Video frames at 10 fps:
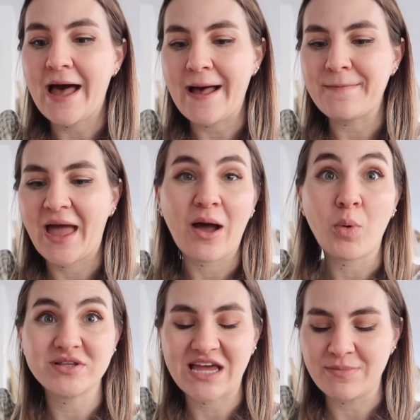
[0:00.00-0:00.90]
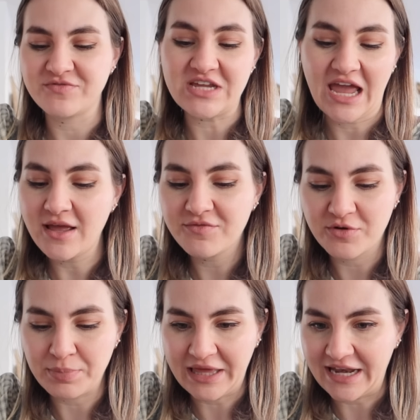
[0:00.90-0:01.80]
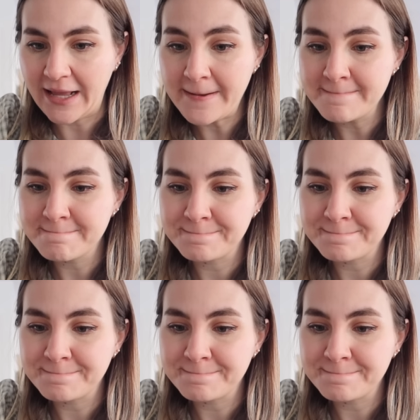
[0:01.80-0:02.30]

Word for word: at what type of day for planning.